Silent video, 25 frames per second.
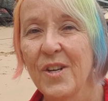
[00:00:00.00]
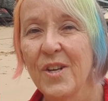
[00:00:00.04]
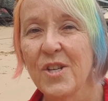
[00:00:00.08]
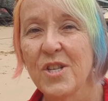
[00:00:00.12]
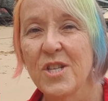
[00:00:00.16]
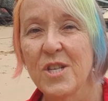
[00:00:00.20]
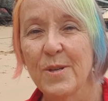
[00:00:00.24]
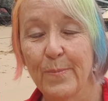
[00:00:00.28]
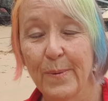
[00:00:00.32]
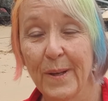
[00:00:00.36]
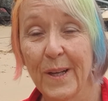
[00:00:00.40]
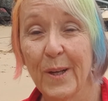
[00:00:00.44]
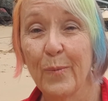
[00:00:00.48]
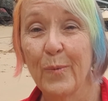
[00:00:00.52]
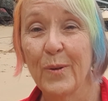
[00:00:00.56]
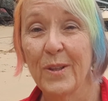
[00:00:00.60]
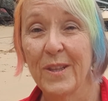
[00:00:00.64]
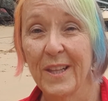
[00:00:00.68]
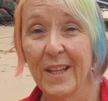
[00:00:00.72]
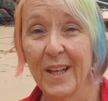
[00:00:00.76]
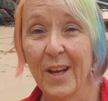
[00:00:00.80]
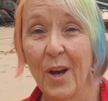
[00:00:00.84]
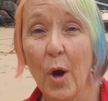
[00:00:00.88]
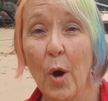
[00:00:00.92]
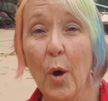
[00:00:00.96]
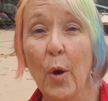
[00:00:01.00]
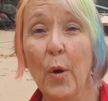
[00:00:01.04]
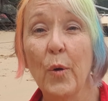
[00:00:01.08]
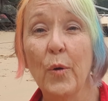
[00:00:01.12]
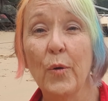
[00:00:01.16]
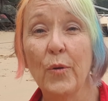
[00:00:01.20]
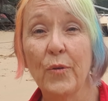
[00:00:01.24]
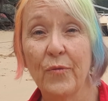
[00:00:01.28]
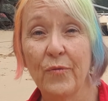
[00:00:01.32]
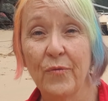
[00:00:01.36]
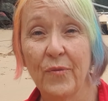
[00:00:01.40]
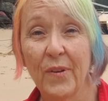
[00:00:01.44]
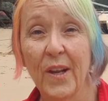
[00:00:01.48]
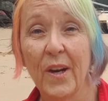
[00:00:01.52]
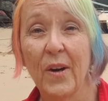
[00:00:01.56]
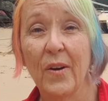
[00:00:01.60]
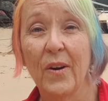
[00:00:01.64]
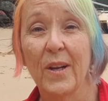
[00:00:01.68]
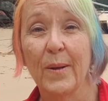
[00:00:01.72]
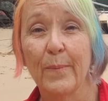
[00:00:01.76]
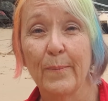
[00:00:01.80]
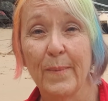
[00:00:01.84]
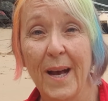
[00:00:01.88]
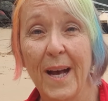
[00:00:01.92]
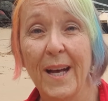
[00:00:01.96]
to be with the old
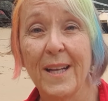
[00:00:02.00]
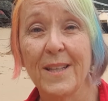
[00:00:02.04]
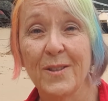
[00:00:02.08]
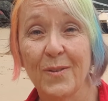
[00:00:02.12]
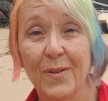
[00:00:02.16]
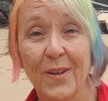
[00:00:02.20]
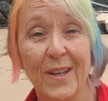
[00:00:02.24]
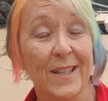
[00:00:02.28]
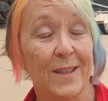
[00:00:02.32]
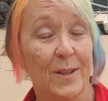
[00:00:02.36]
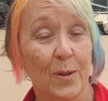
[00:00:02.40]
fairy mandarin,